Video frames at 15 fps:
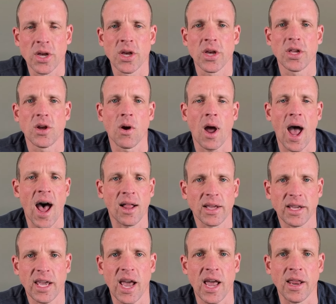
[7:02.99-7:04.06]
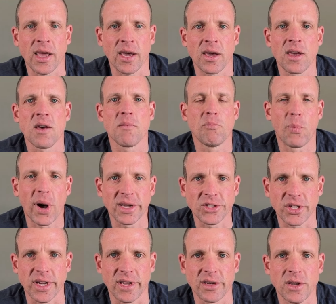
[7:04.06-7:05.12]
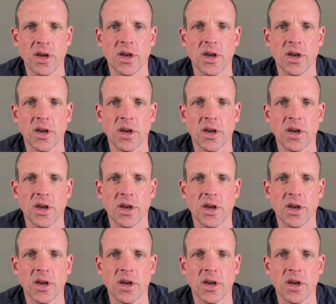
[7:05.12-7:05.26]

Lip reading: you're allocating budget